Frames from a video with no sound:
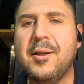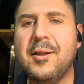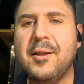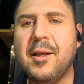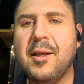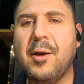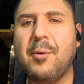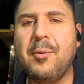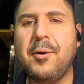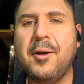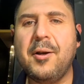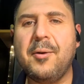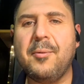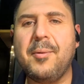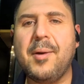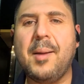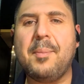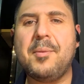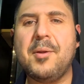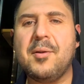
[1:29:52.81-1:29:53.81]
Yeah, we're gonna
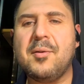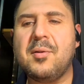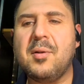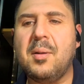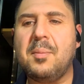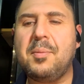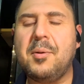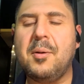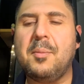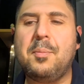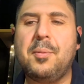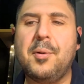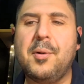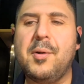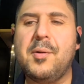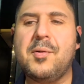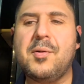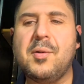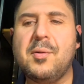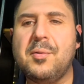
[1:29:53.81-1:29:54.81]
wrap this up here pretty
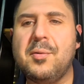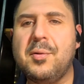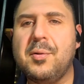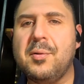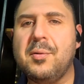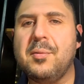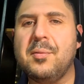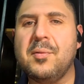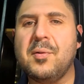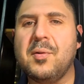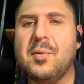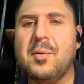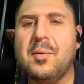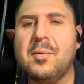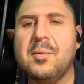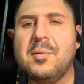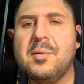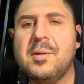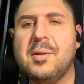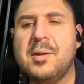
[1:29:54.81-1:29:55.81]
soon too. So
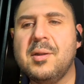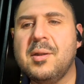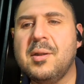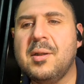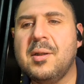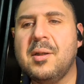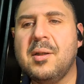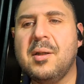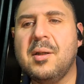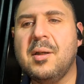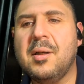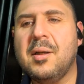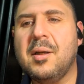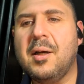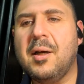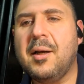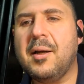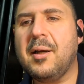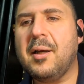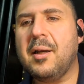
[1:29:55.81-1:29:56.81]

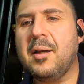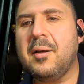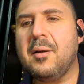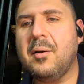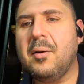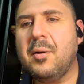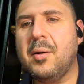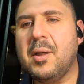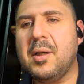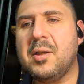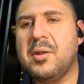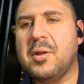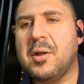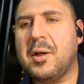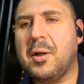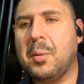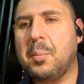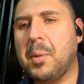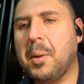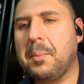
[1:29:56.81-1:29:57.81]
I gotta go and check
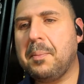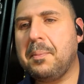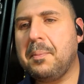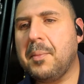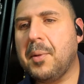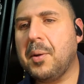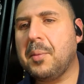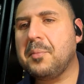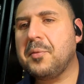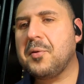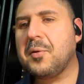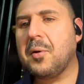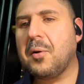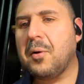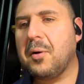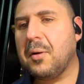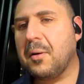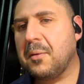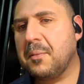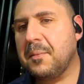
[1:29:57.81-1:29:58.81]
on my mom's
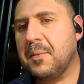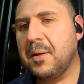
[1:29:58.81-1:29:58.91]
dog.